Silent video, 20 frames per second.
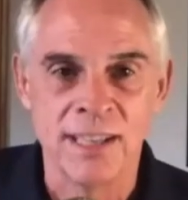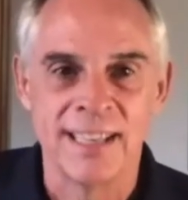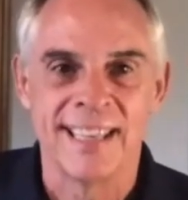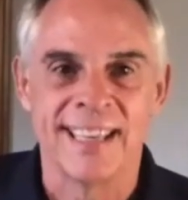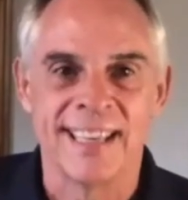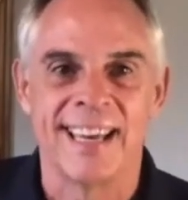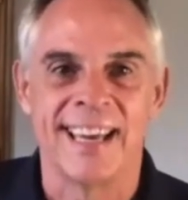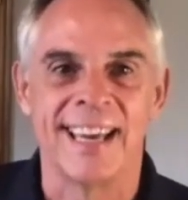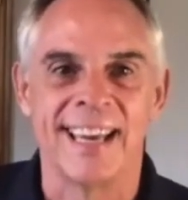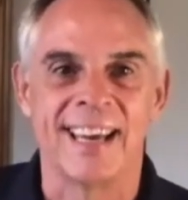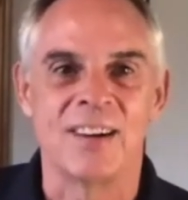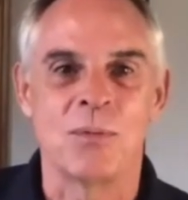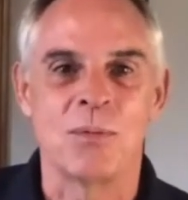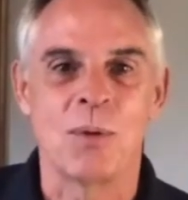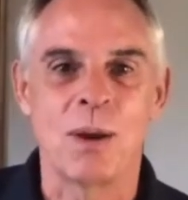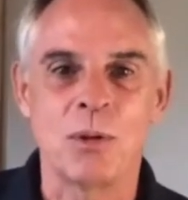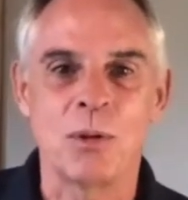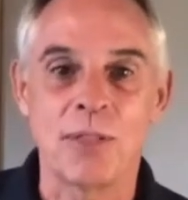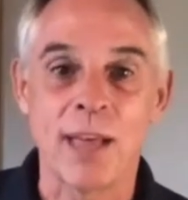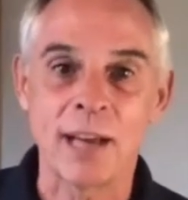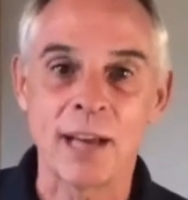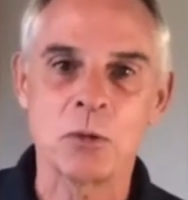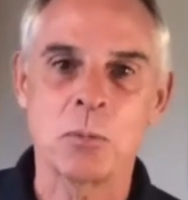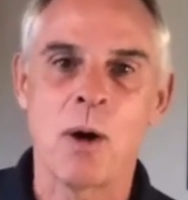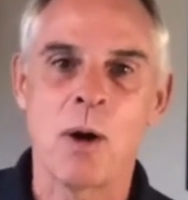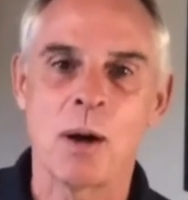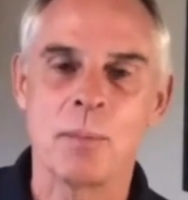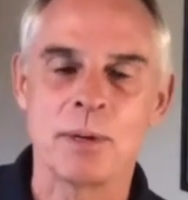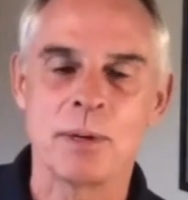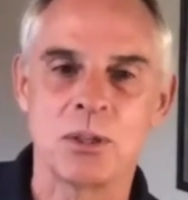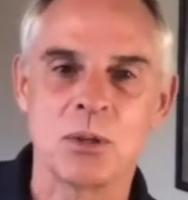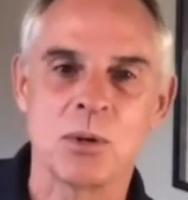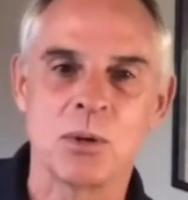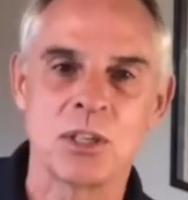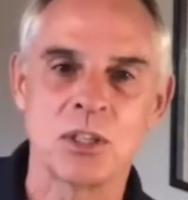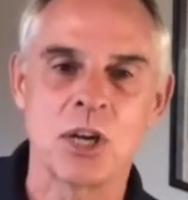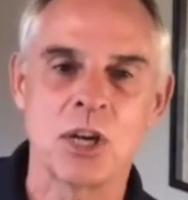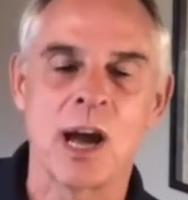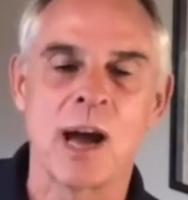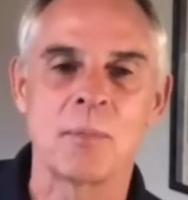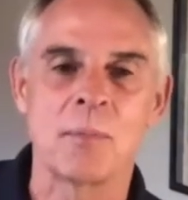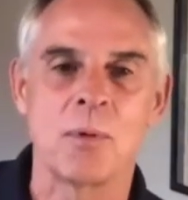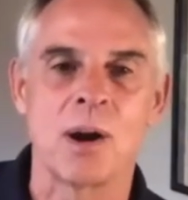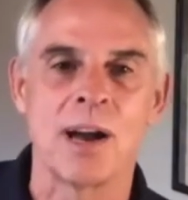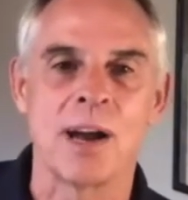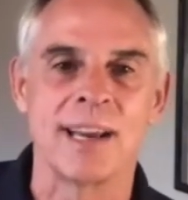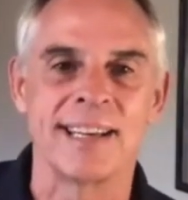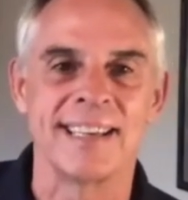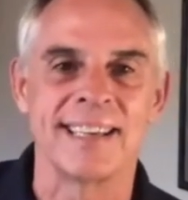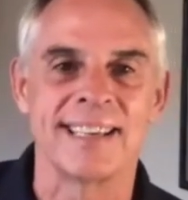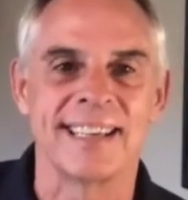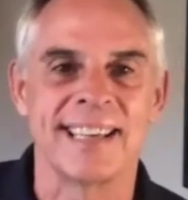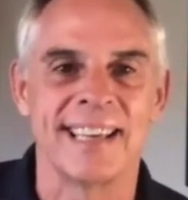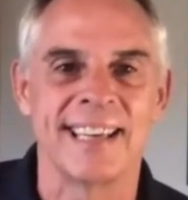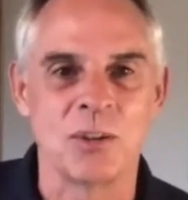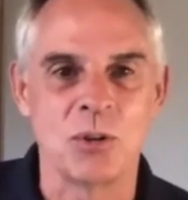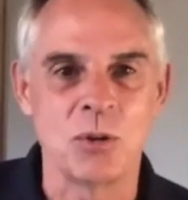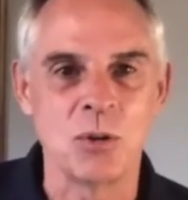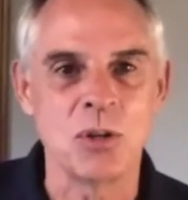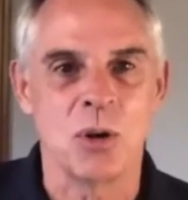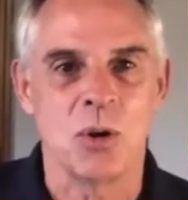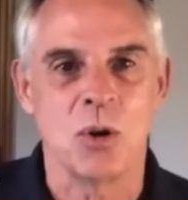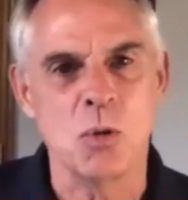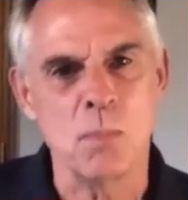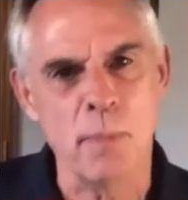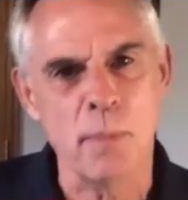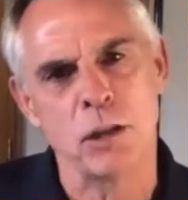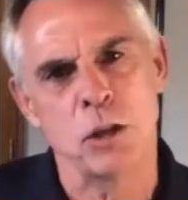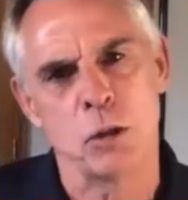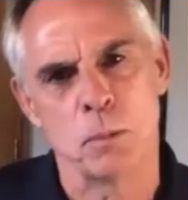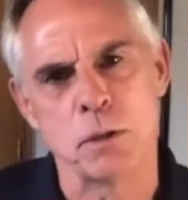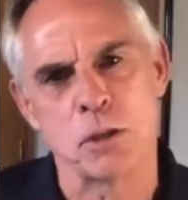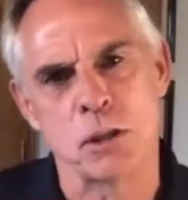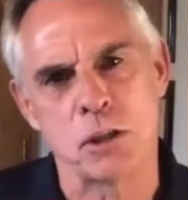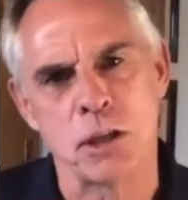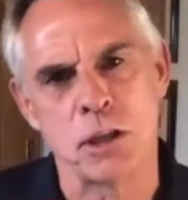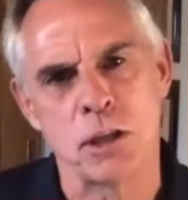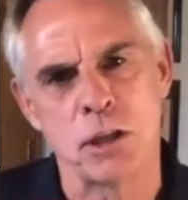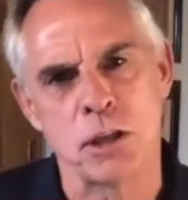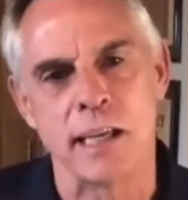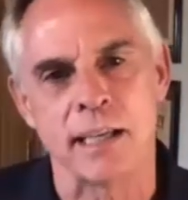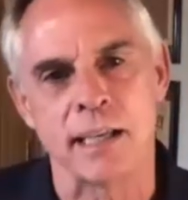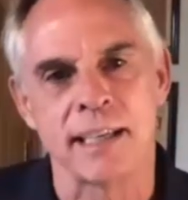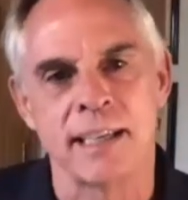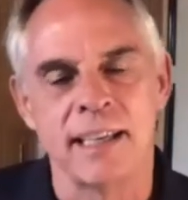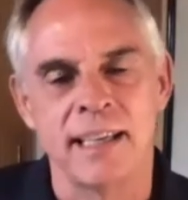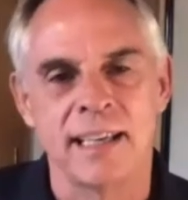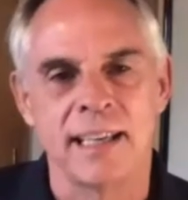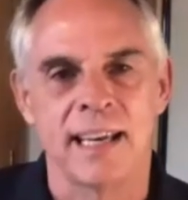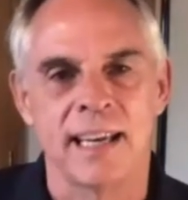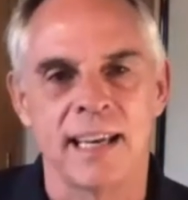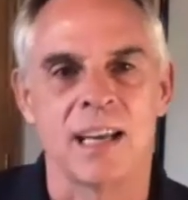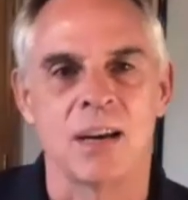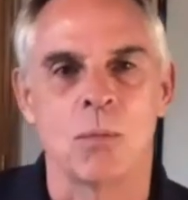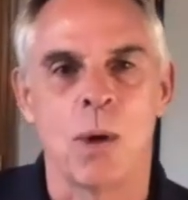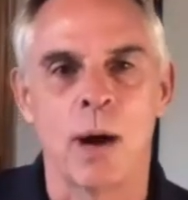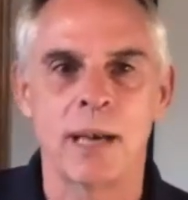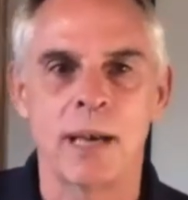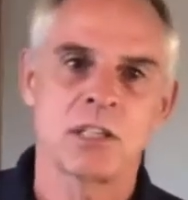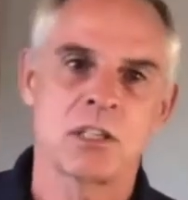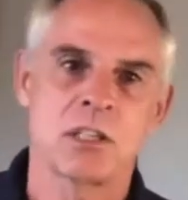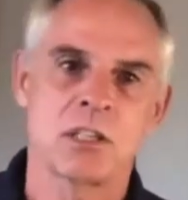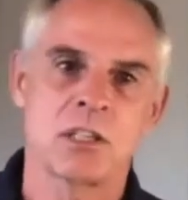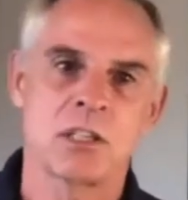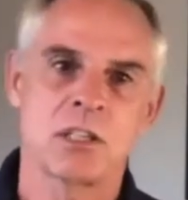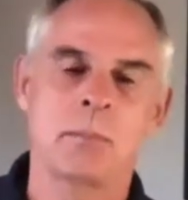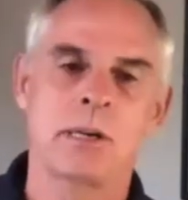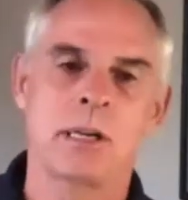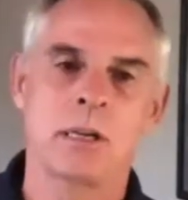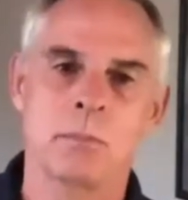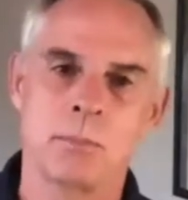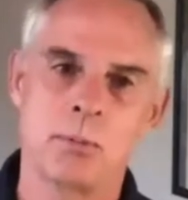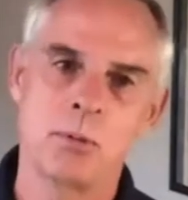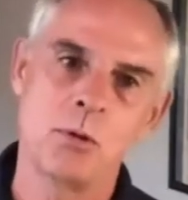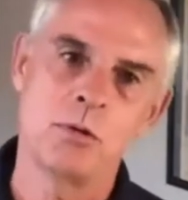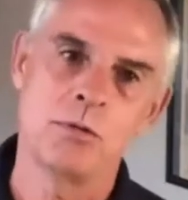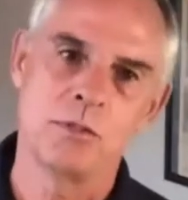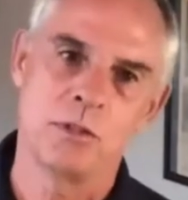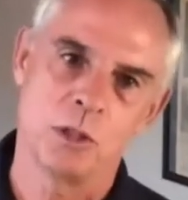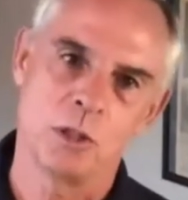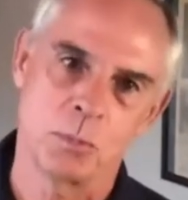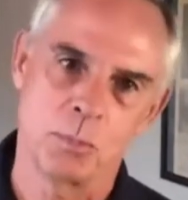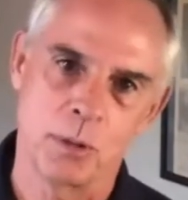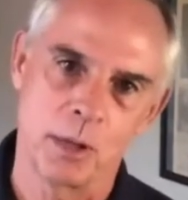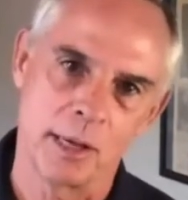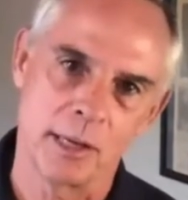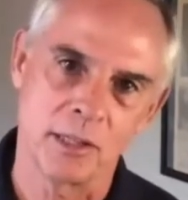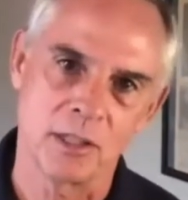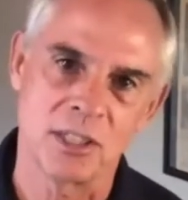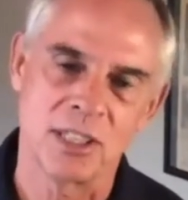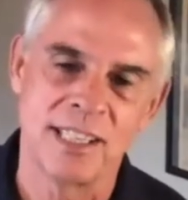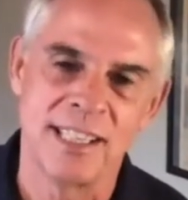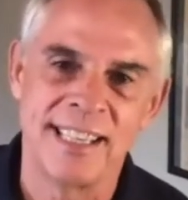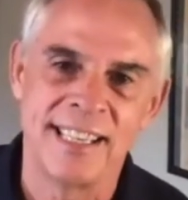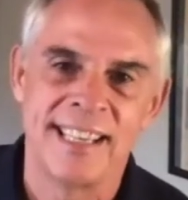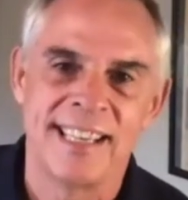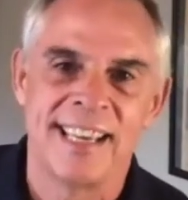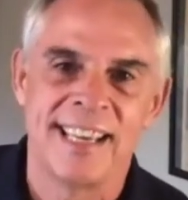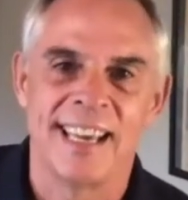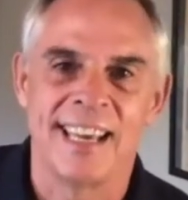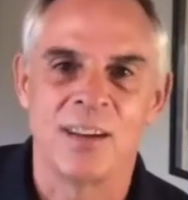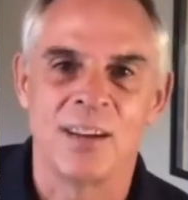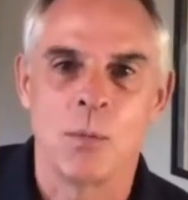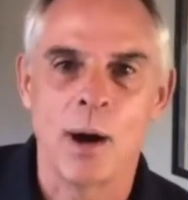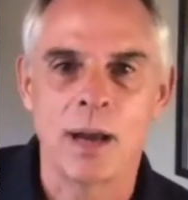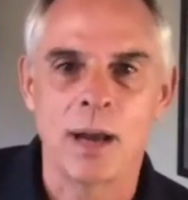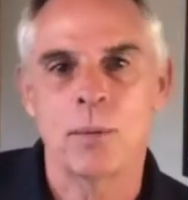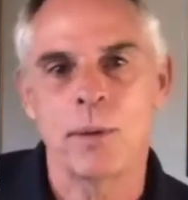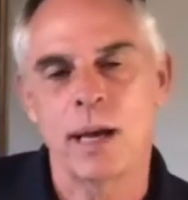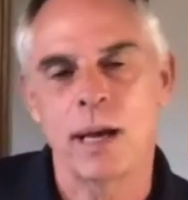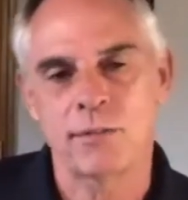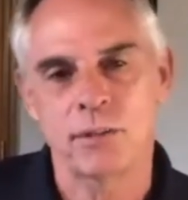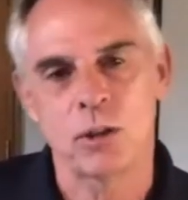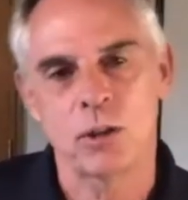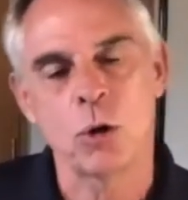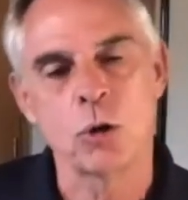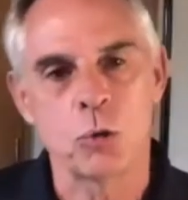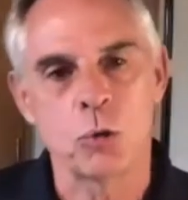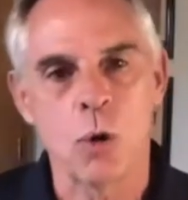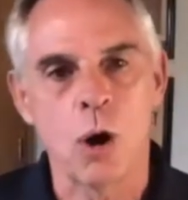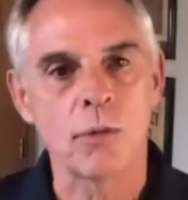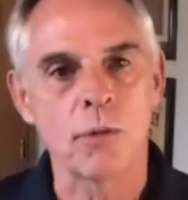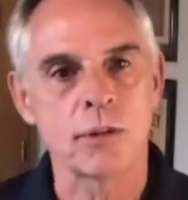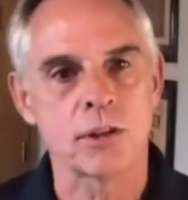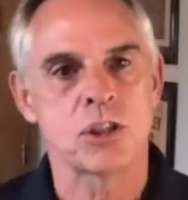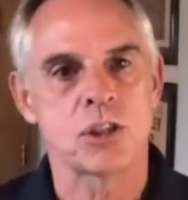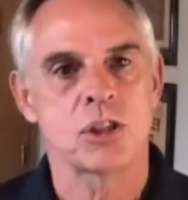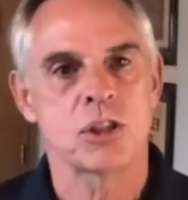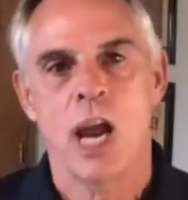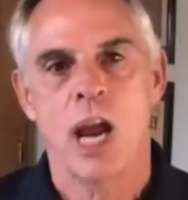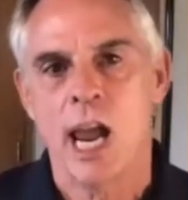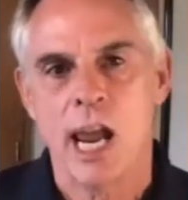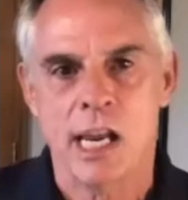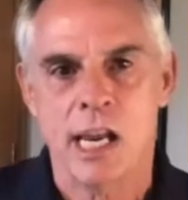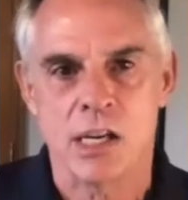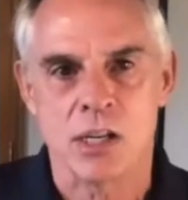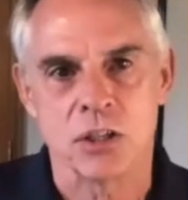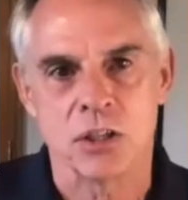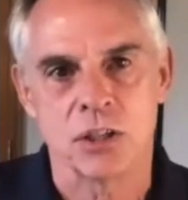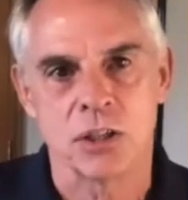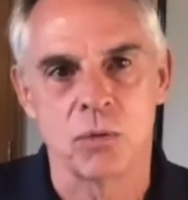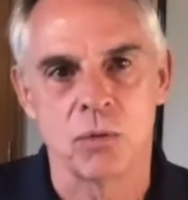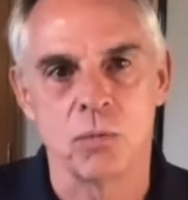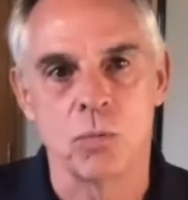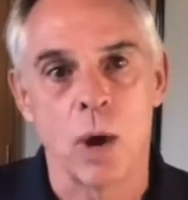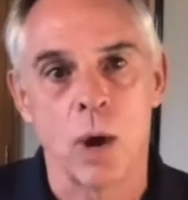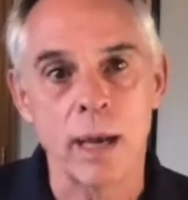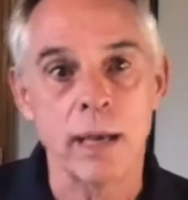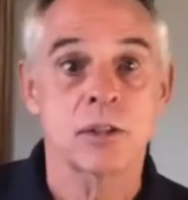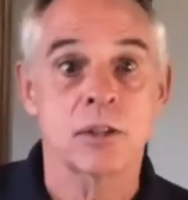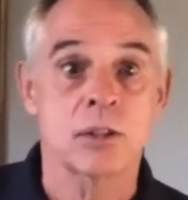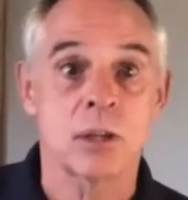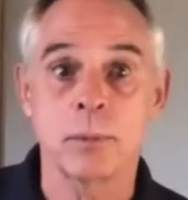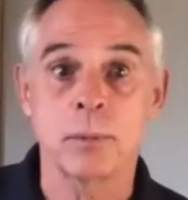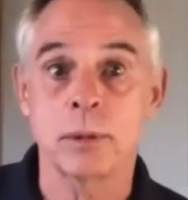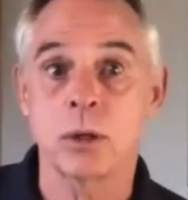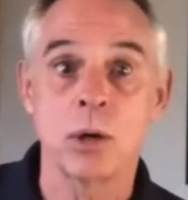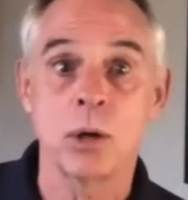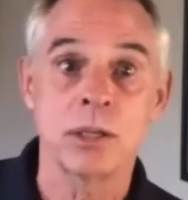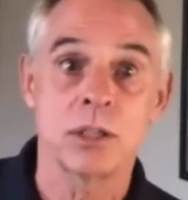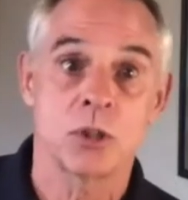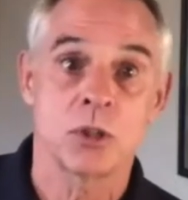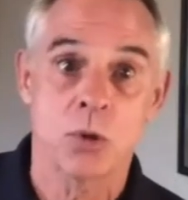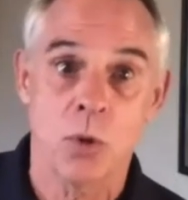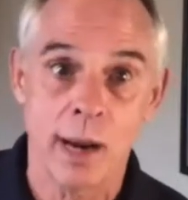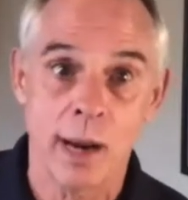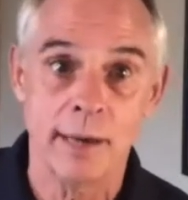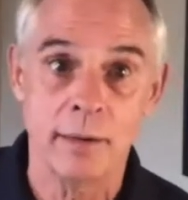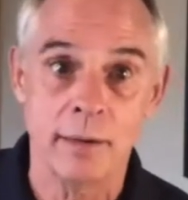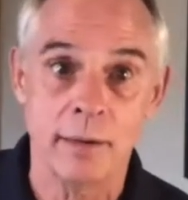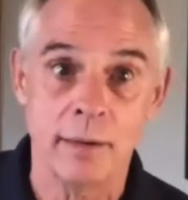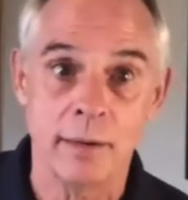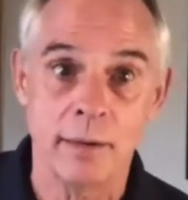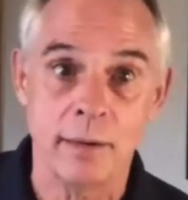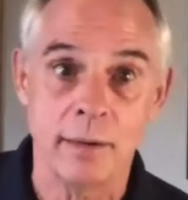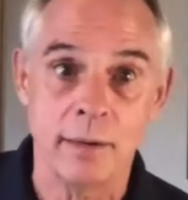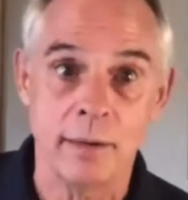And when will that department do its job right? And who made the mistake? And why doesn't somebody improve this place? And why do we have to go through all this change? When is someone going to train me?